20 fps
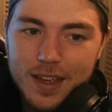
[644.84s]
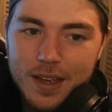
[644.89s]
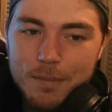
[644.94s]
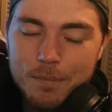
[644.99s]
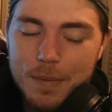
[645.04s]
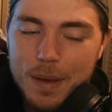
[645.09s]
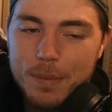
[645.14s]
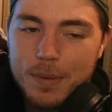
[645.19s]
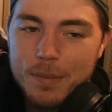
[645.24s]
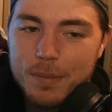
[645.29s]

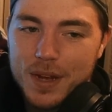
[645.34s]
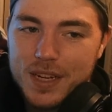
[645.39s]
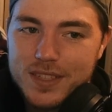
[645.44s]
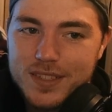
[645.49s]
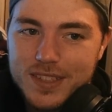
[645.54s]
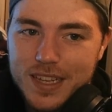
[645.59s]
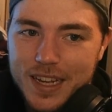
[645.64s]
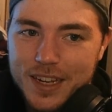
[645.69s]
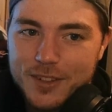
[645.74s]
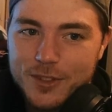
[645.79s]
maybe my
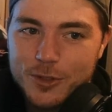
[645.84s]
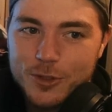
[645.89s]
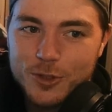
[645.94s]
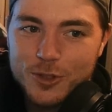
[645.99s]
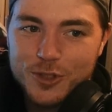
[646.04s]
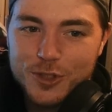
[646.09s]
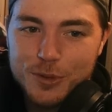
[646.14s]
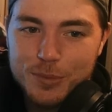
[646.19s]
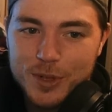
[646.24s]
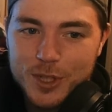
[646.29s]
standards are
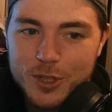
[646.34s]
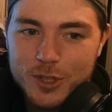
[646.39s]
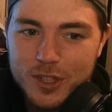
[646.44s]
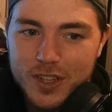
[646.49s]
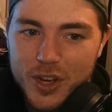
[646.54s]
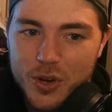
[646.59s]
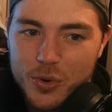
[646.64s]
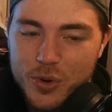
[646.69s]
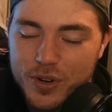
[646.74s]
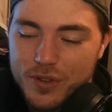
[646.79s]
too much
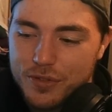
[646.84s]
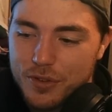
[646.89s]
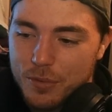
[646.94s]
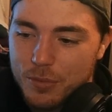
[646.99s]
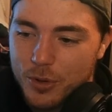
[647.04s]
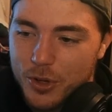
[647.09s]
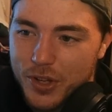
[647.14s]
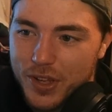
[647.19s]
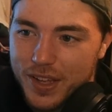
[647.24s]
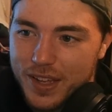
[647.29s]
lowered
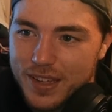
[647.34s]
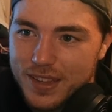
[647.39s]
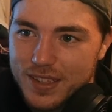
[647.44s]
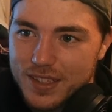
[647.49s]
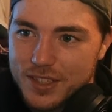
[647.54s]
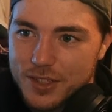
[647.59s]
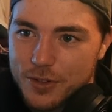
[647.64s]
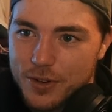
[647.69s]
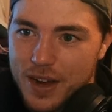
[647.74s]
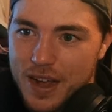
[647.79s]
from looking at
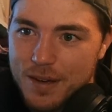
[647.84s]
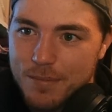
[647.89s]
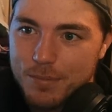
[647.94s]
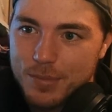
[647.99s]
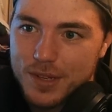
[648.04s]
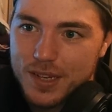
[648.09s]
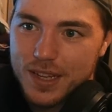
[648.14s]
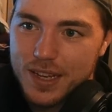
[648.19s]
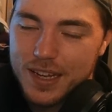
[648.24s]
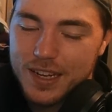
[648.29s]
this crap,
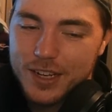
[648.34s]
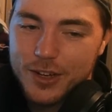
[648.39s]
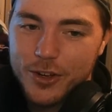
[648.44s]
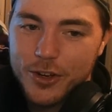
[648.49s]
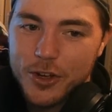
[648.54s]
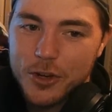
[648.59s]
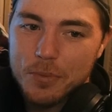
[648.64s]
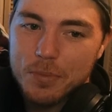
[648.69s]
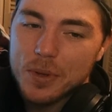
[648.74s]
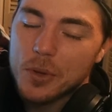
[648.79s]
but it
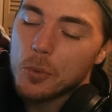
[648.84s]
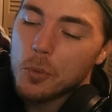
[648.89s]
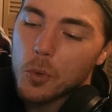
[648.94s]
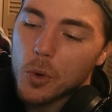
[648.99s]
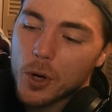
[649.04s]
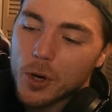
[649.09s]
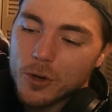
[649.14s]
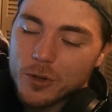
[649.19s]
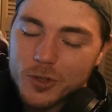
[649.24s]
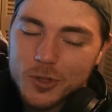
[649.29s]
could be
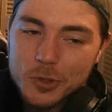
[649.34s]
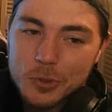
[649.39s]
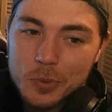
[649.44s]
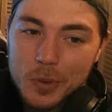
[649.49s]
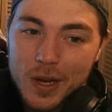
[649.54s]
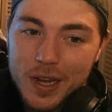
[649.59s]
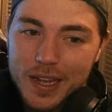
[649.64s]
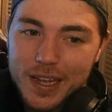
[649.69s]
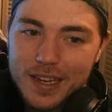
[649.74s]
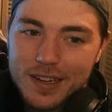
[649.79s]
worse,
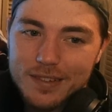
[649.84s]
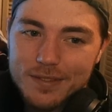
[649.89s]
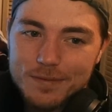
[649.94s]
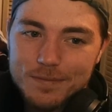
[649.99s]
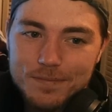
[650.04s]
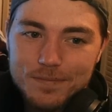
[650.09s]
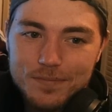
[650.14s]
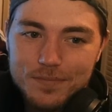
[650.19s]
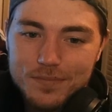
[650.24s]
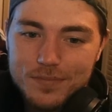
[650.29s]
right?
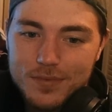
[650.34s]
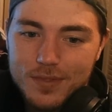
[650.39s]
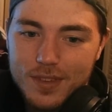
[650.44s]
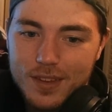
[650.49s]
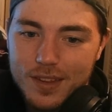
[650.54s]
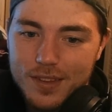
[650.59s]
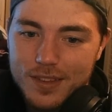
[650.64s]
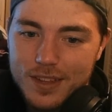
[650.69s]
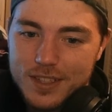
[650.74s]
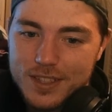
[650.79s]

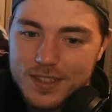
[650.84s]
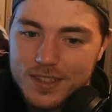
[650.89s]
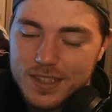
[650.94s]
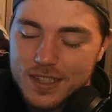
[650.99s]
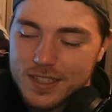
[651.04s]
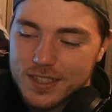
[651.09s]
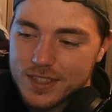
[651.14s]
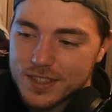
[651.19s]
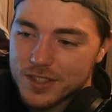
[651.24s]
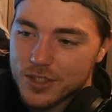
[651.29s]

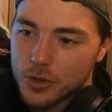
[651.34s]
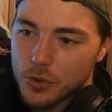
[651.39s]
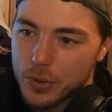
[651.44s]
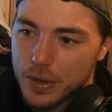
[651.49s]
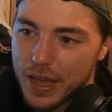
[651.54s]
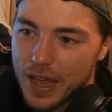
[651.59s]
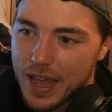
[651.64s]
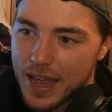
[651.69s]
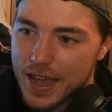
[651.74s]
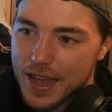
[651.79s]
This is
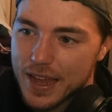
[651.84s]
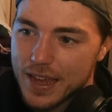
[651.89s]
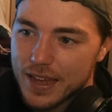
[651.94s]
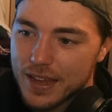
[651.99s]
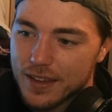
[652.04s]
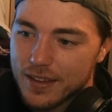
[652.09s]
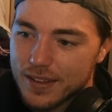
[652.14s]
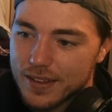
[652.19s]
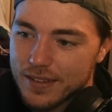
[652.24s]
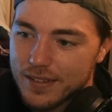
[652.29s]

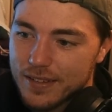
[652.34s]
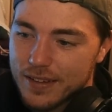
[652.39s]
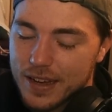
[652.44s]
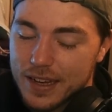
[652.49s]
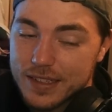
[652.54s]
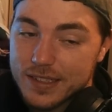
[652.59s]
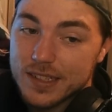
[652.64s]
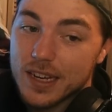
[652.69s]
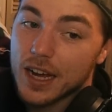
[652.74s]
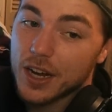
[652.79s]
okay.
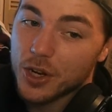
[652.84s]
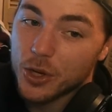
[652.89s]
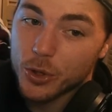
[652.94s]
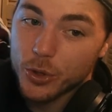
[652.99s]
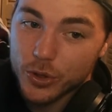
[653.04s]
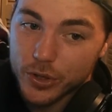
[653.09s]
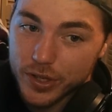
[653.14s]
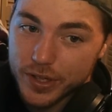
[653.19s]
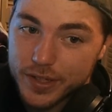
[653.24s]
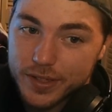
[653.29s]
It's not
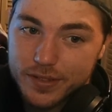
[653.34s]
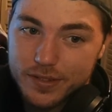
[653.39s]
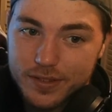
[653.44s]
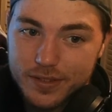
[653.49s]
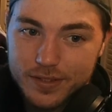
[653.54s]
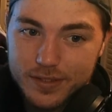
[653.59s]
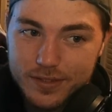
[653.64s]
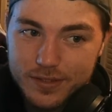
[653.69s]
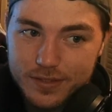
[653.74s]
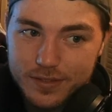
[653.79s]
good.
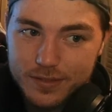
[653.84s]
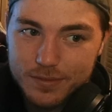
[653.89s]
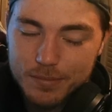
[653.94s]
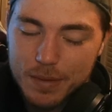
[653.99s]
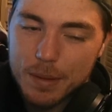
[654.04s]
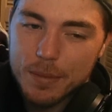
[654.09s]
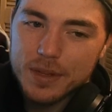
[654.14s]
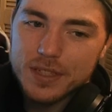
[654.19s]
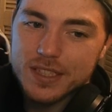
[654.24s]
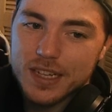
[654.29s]

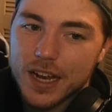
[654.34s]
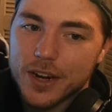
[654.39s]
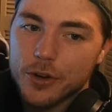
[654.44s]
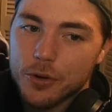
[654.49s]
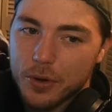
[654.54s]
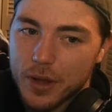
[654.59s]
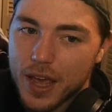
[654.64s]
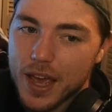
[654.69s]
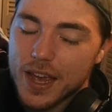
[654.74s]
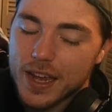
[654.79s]
Maybe it's not
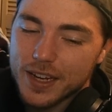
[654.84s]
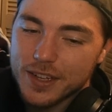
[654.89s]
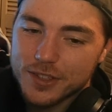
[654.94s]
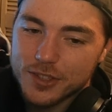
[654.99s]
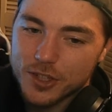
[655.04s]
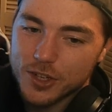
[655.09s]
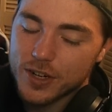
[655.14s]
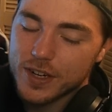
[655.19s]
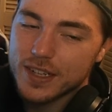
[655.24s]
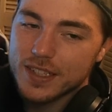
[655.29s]
okay.
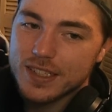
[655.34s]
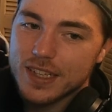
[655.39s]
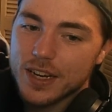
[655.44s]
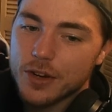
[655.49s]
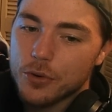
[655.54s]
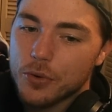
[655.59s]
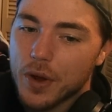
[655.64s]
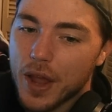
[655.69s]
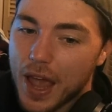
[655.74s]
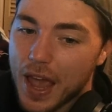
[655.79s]
Sorry, it's not
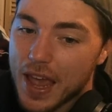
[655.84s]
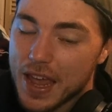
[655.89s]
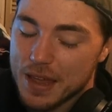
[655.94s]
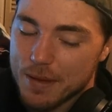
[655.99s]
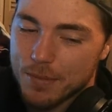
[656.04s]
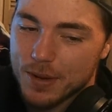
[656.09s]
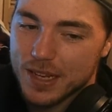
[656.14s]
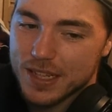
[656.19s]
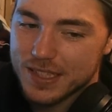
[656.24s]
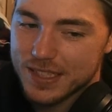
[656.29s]
okay,
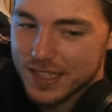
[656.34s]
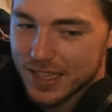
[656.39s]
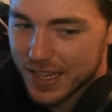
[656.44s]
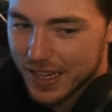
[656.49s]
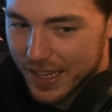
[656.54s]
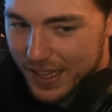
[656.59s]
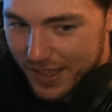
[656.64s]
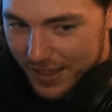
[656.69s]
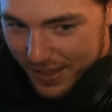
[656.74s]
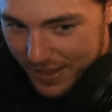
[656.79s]
but it's
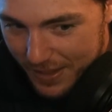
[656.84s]
like,